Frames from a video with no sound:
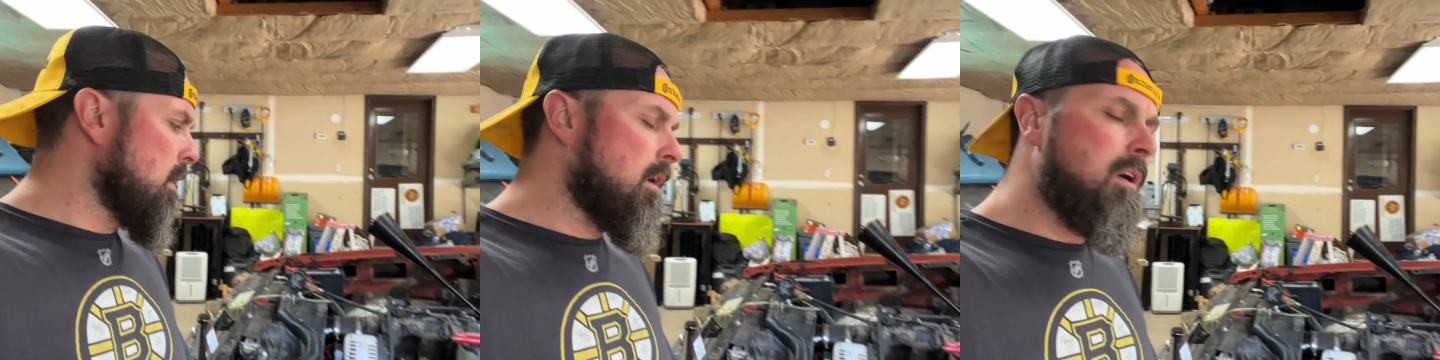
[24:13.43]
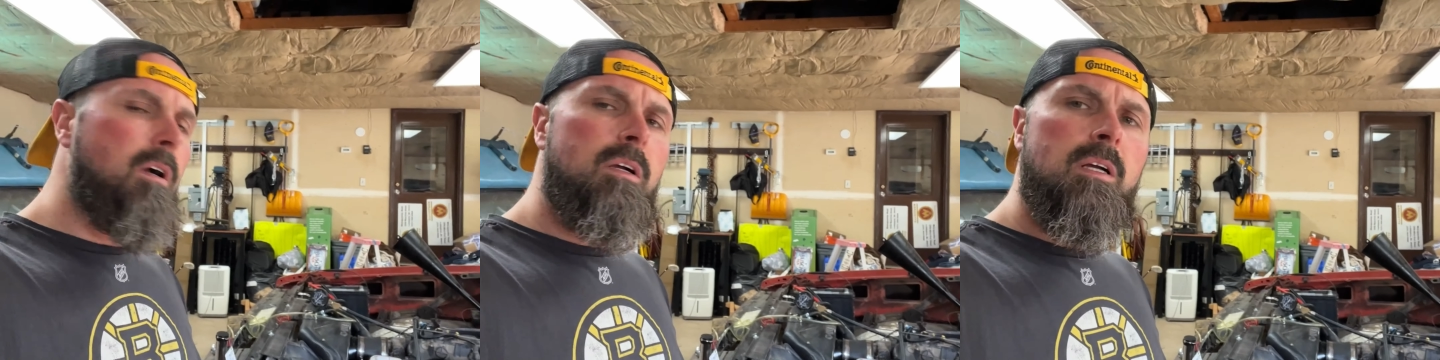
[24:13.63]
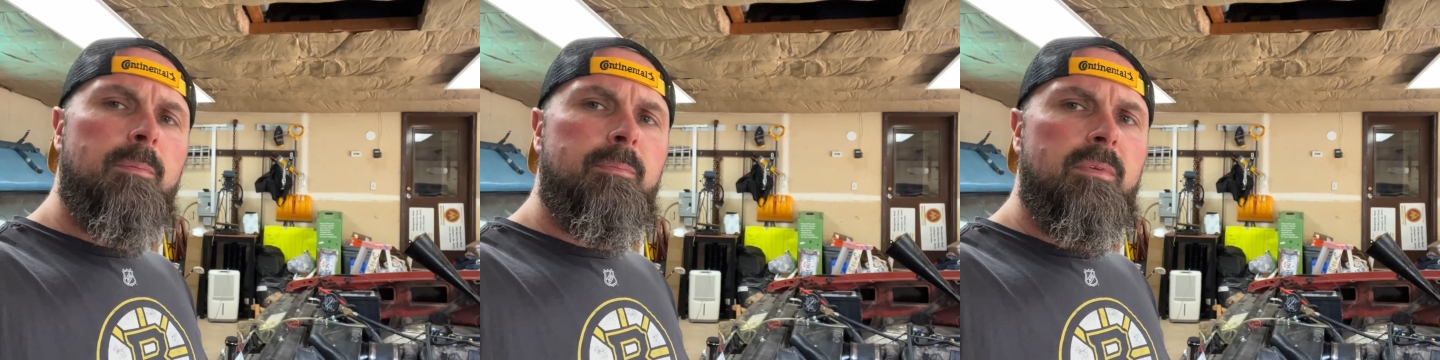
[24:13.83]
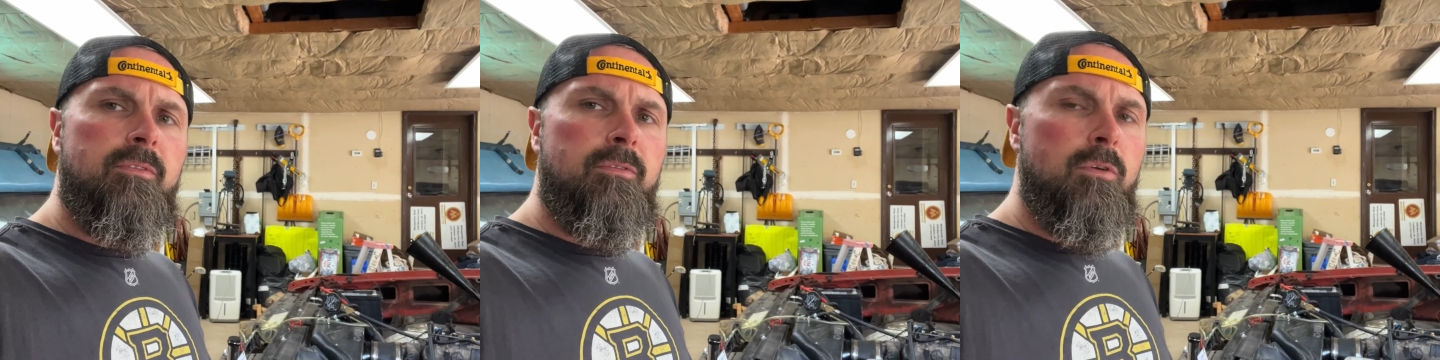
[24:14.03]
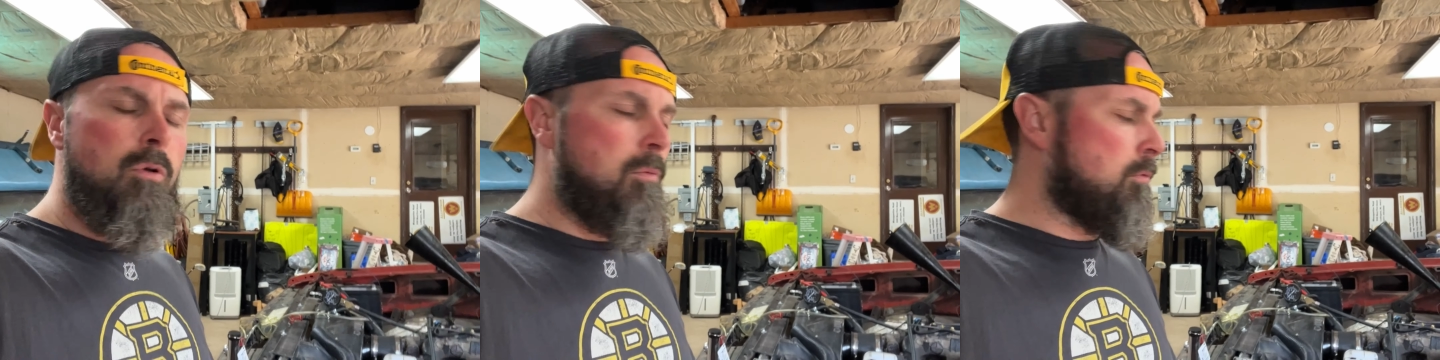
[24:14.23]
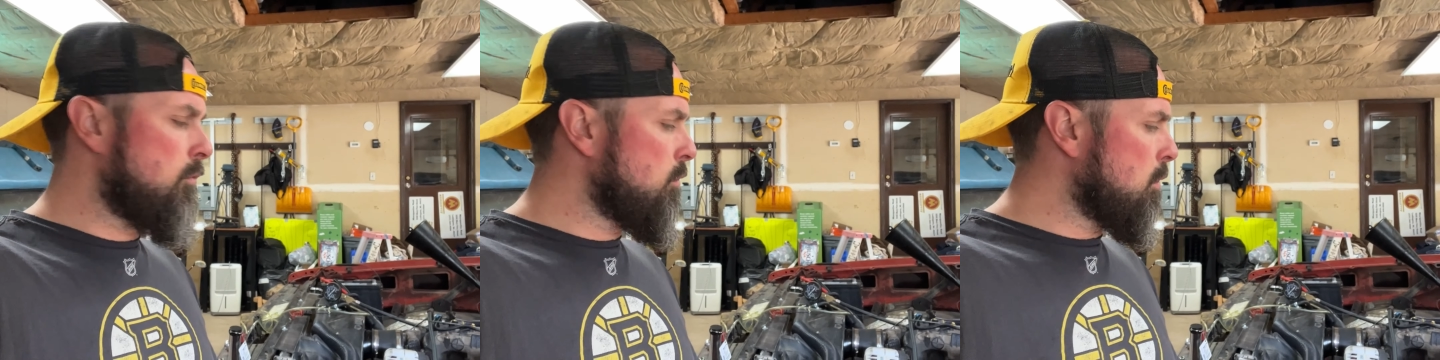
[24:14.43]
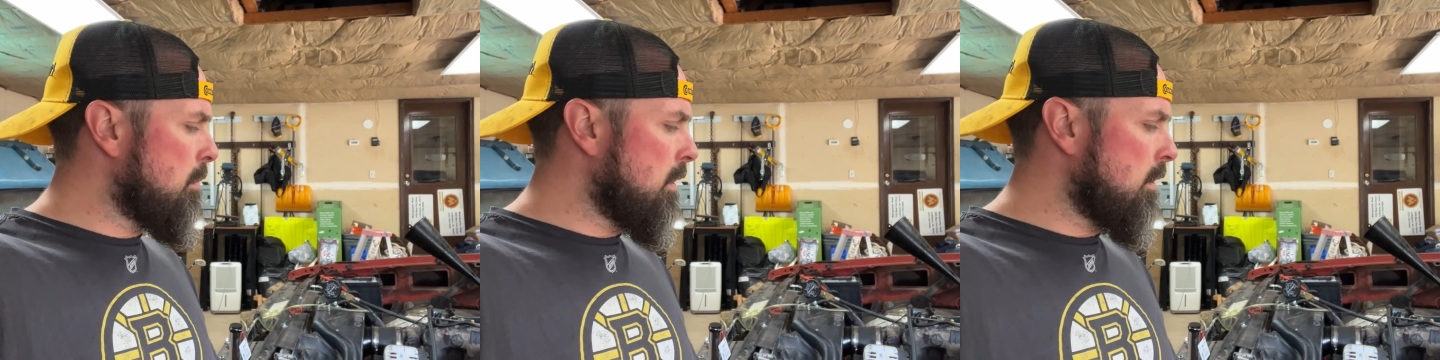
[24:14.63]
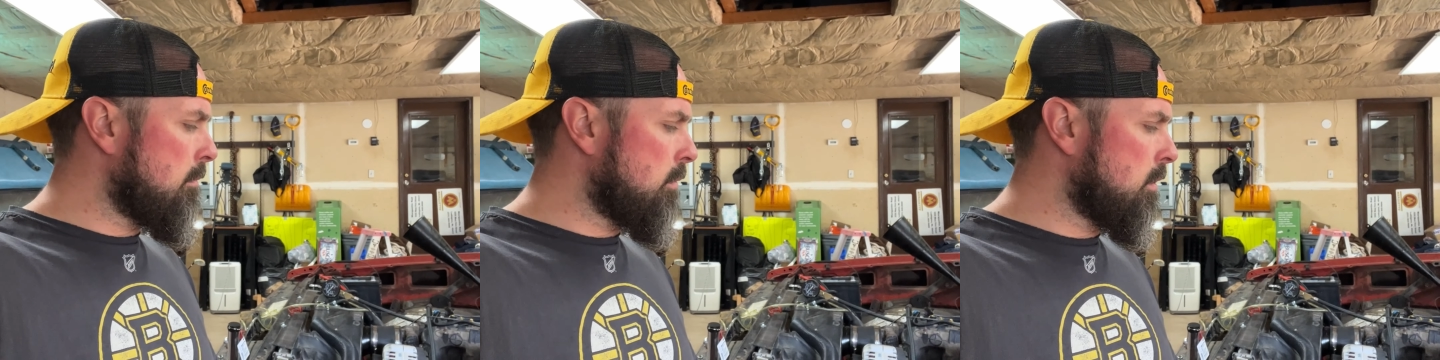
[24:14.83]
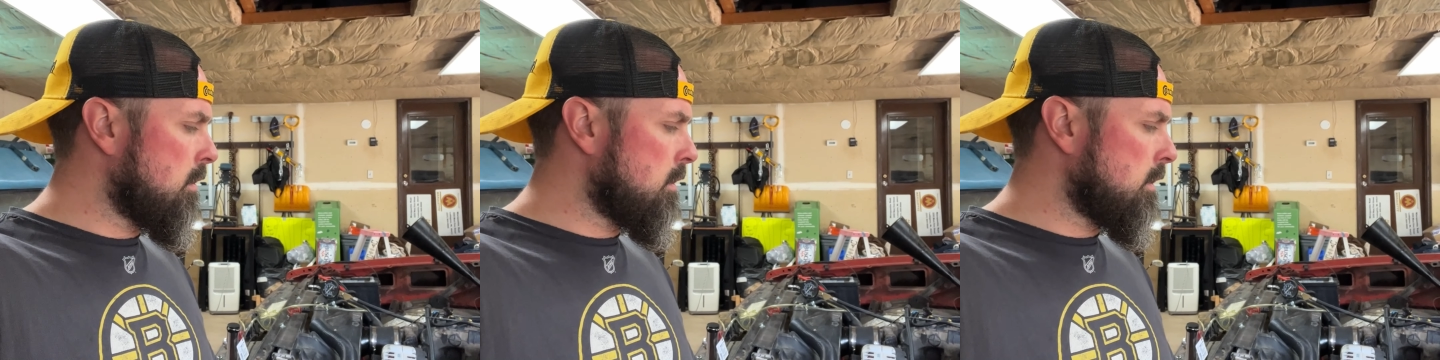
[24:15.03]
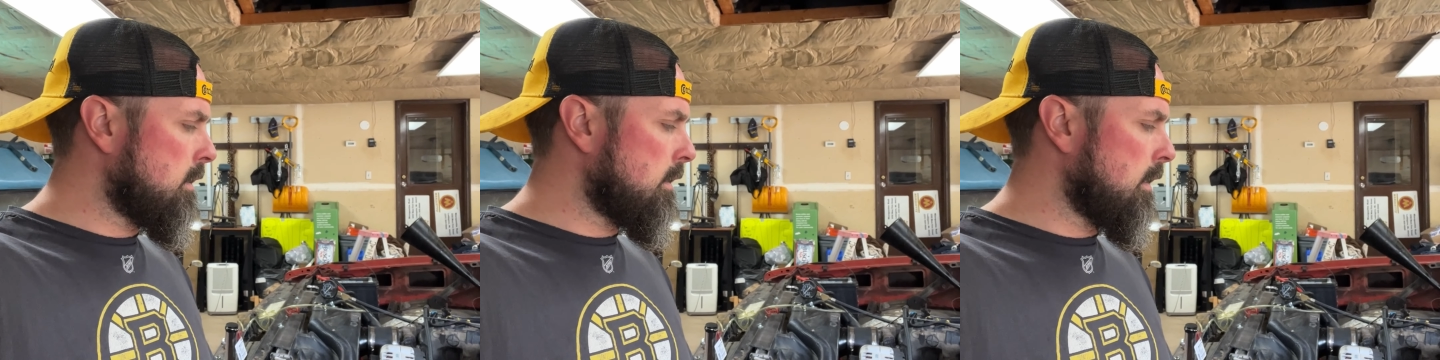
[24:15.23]
Hook up the fuel pump.
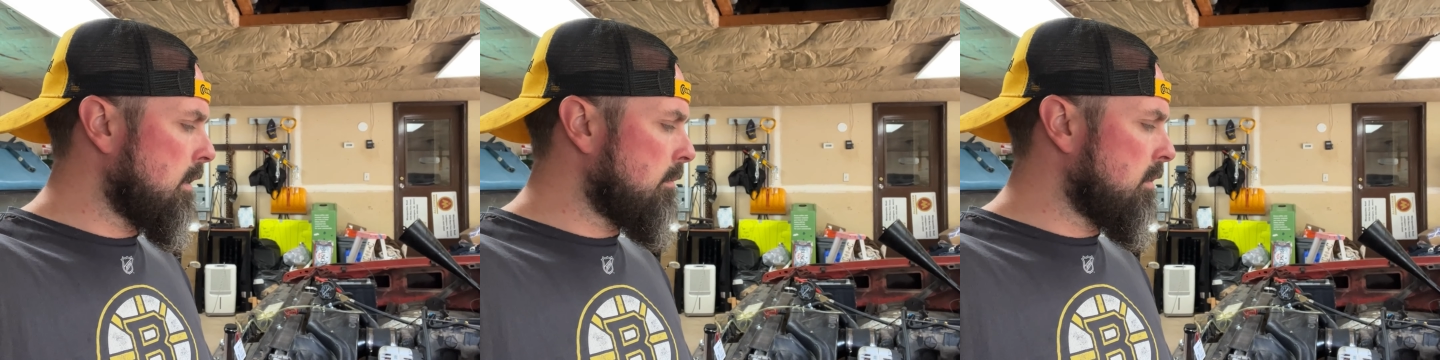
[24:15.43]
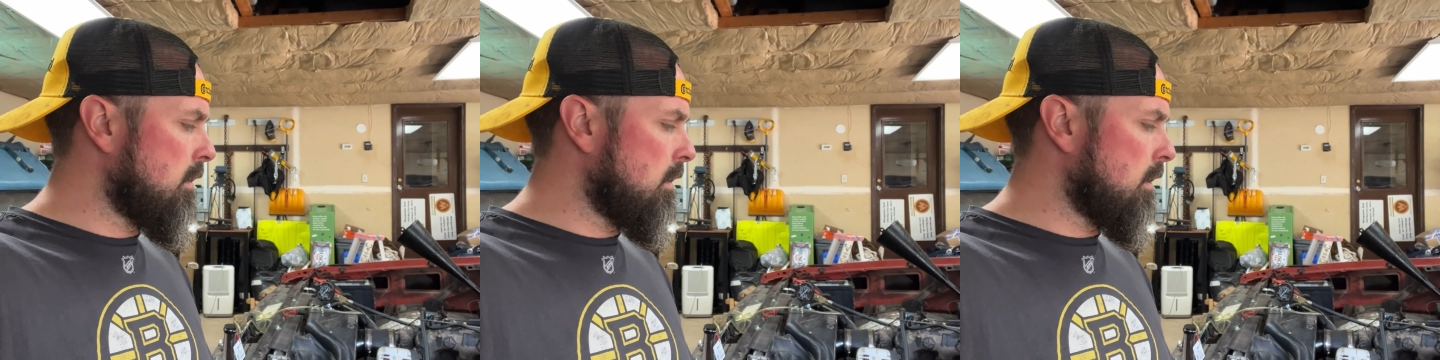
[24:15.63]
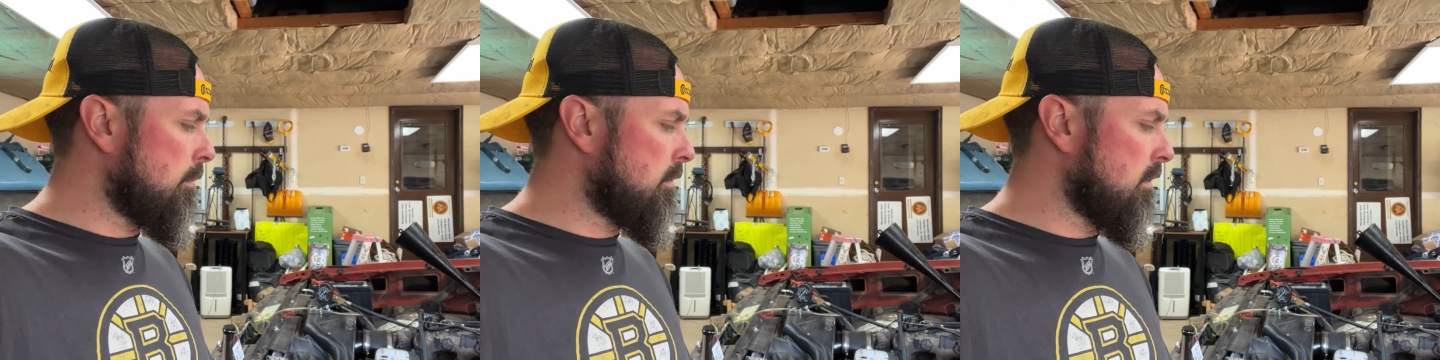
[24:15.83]
I think I'm going to hook it up